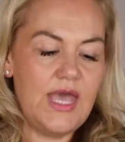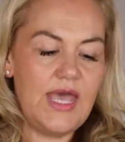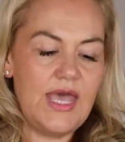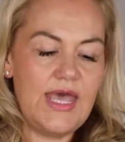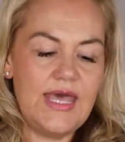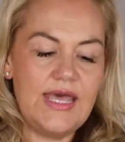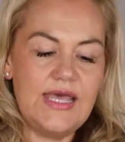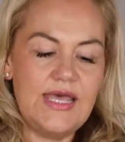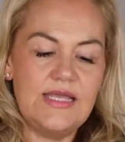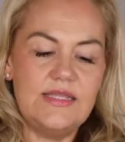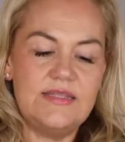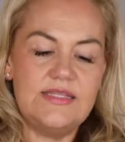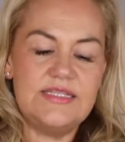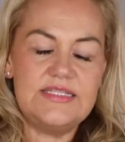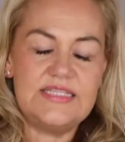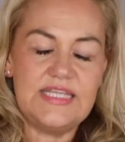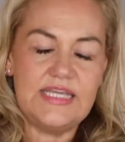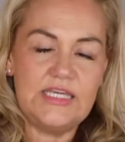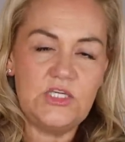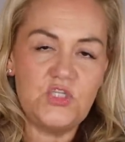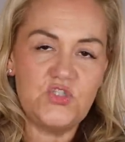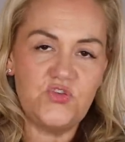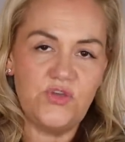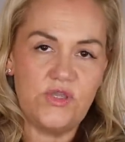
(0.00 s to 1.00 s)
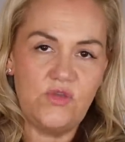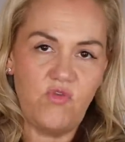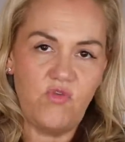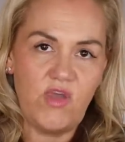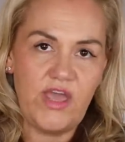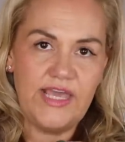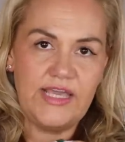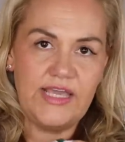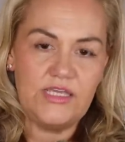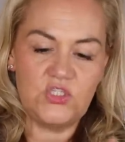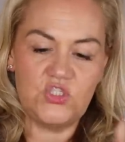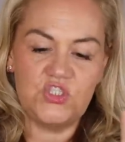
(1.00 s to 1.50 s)
The Tea Tree
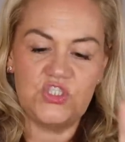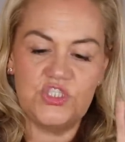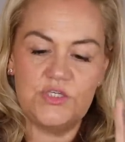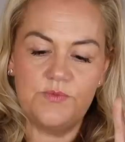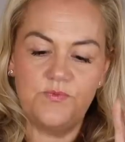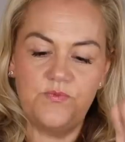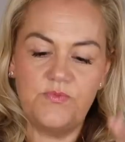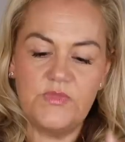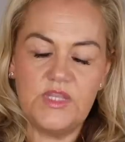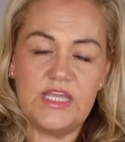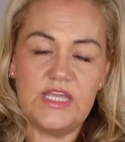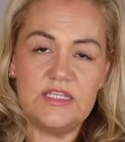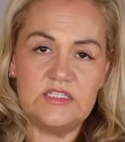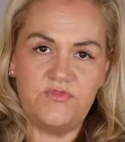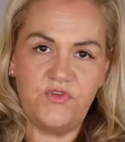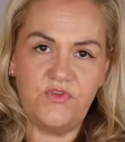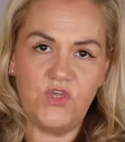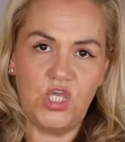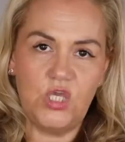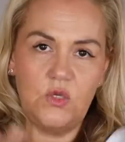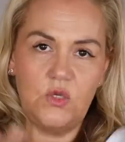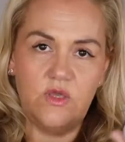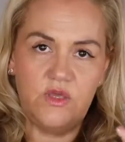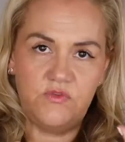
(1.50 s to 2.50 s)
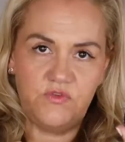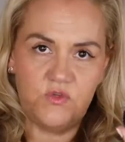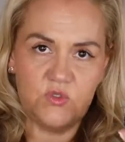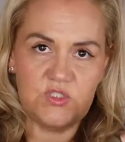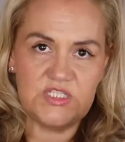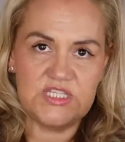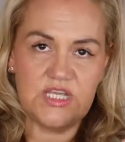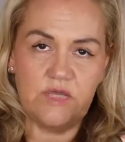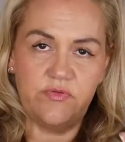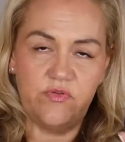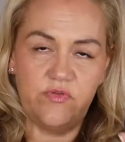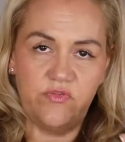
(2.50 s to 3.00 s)
range is for you if you
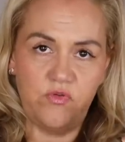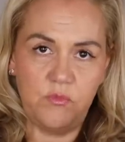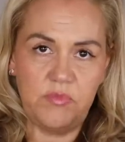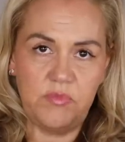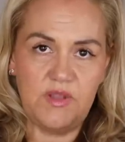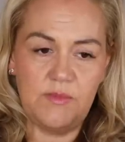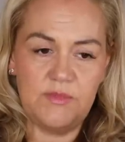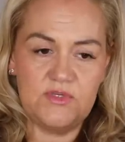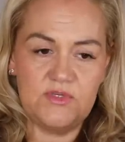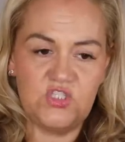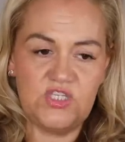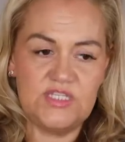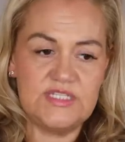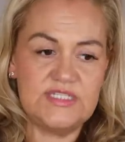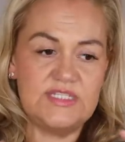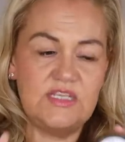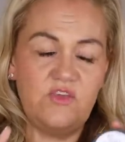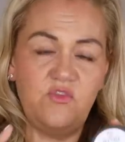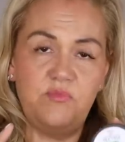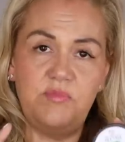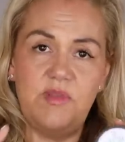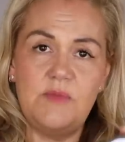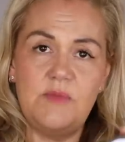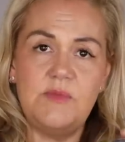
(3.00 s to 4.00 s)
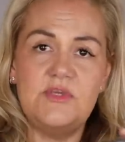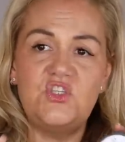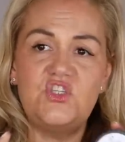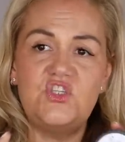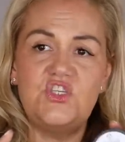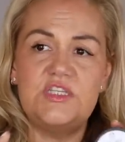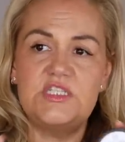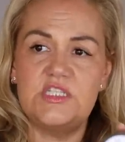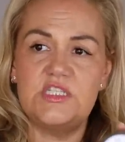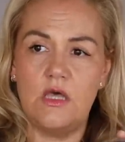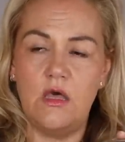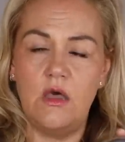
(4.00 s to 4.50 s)
suffer from blemishes. If
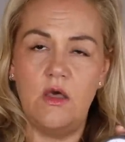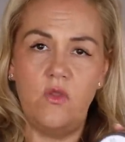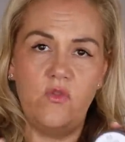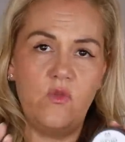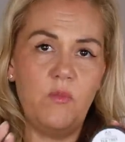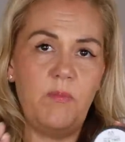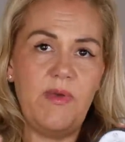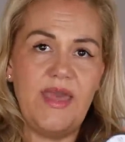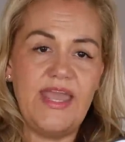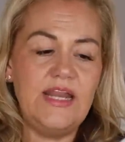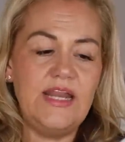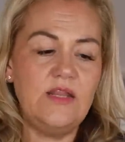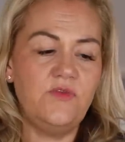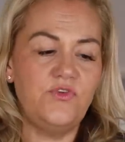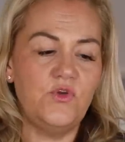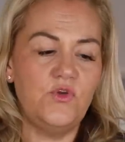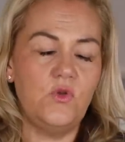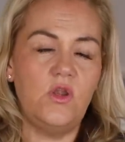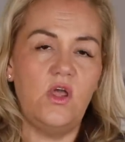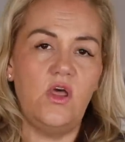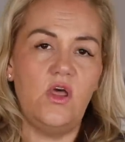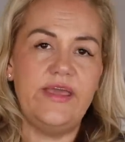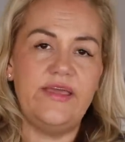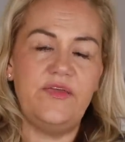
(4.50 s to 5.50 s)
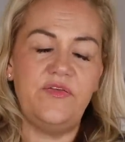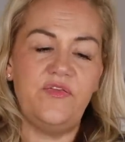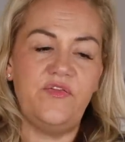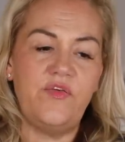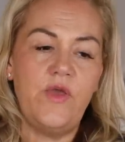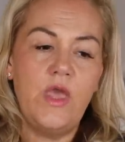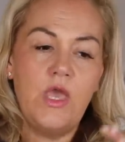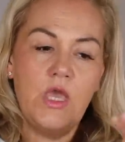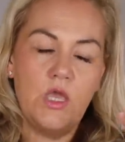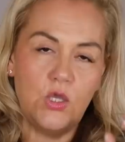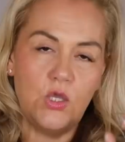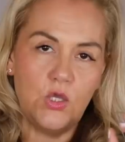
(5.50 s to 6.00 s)
blemishes are the bane of your life,
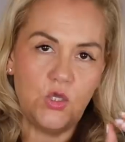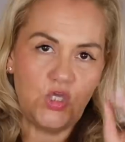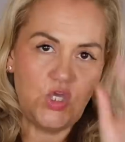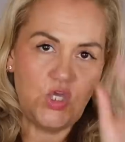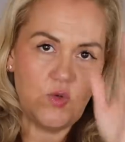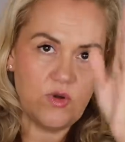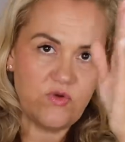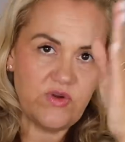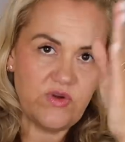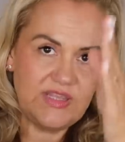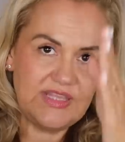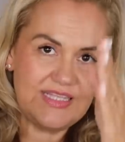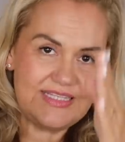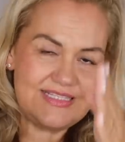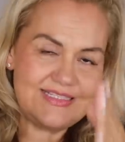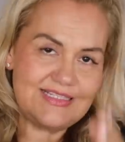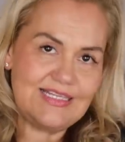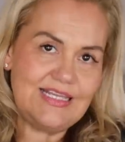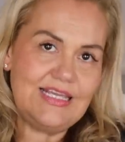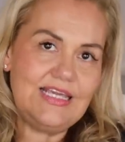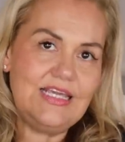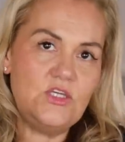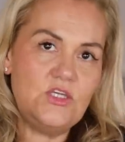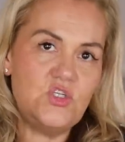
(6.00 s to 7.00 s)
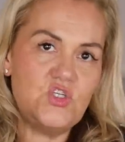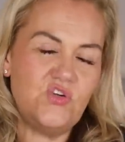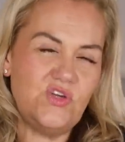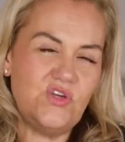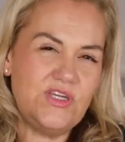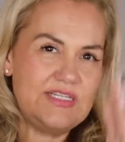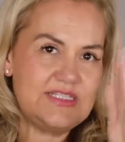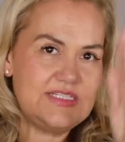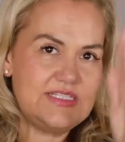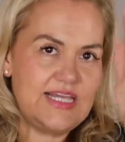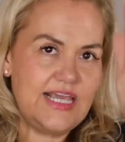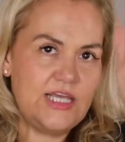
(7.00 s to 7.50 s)
you are in the Tea
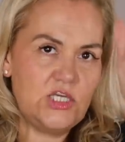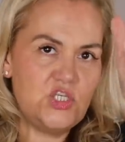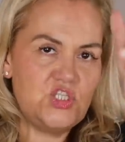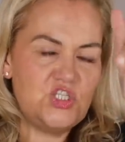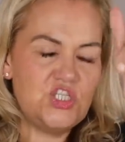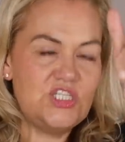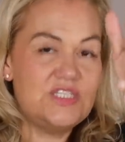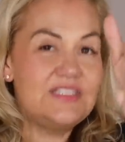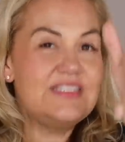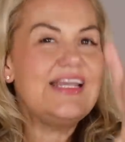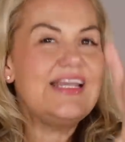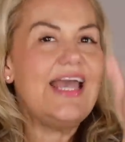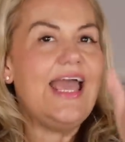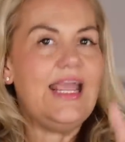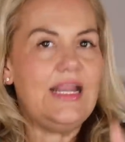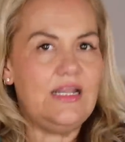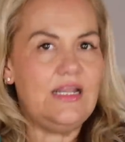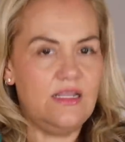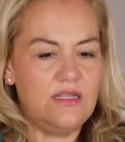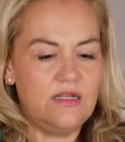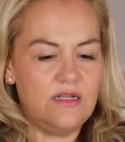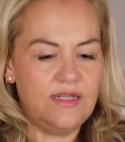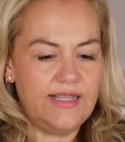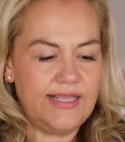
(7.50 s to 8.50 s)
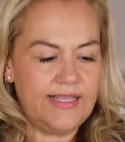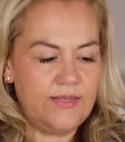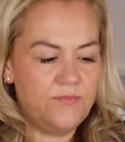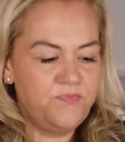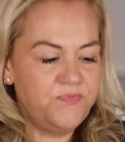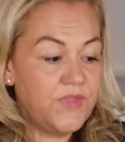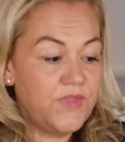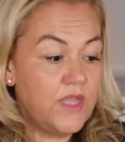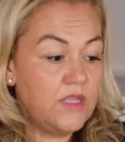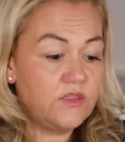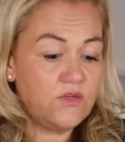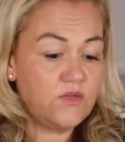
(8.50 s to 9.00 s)
Tree section technically.
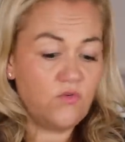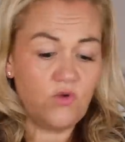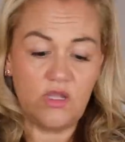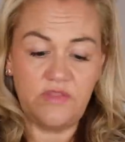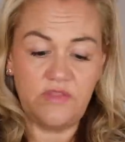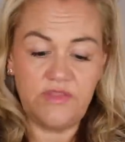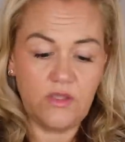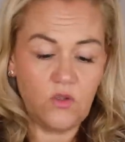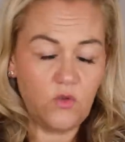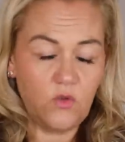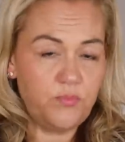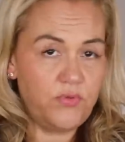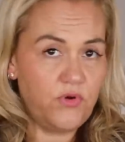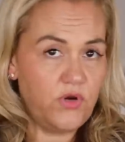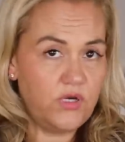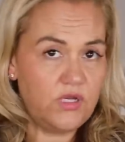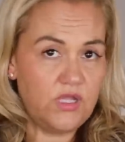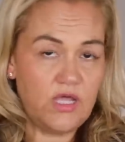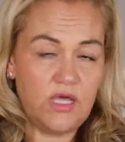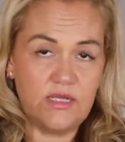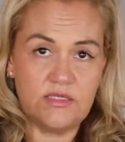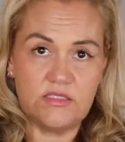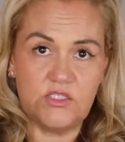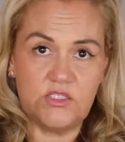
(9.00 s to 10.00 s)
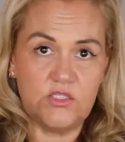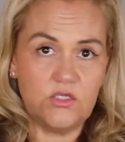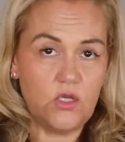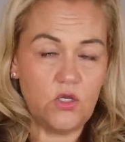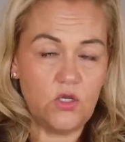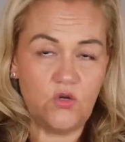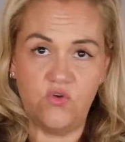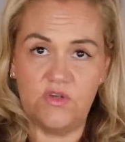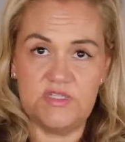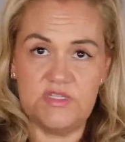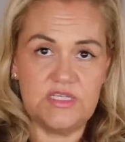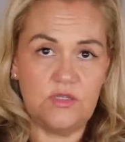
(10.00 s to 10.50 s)
There are the odd product
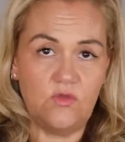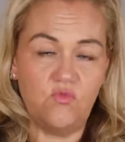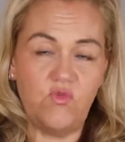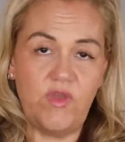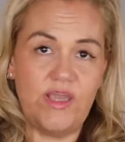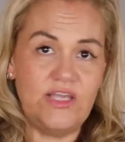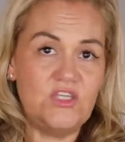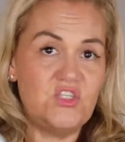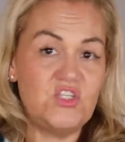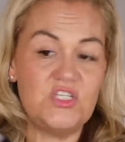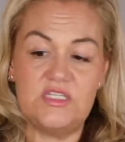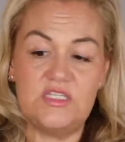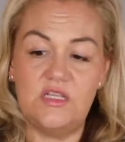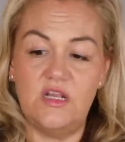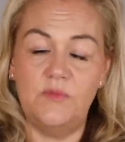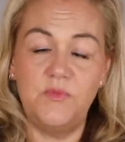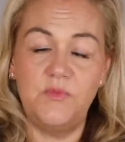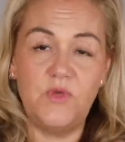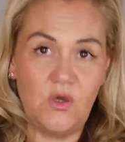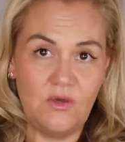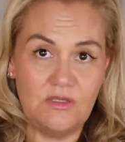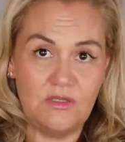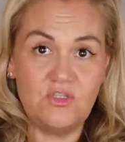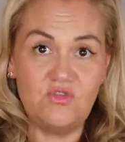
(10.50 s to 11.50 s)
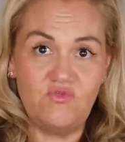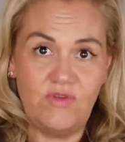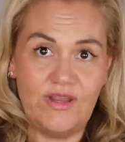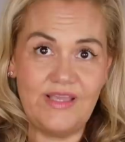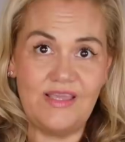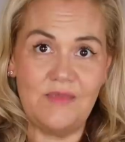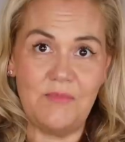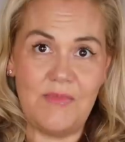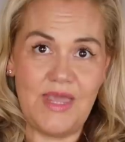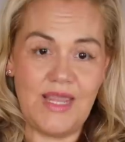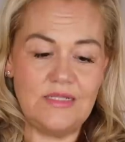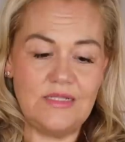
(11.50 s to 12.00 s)
across other ranges that I'm going to
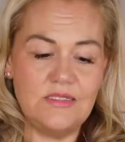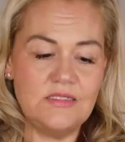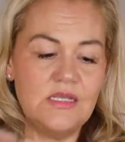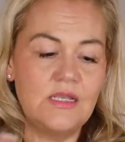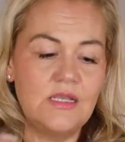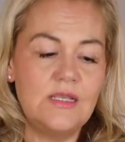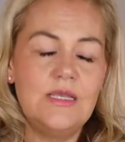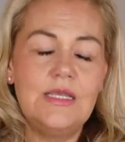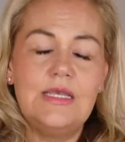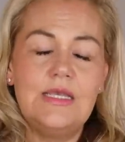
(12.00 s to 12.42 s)
recommend.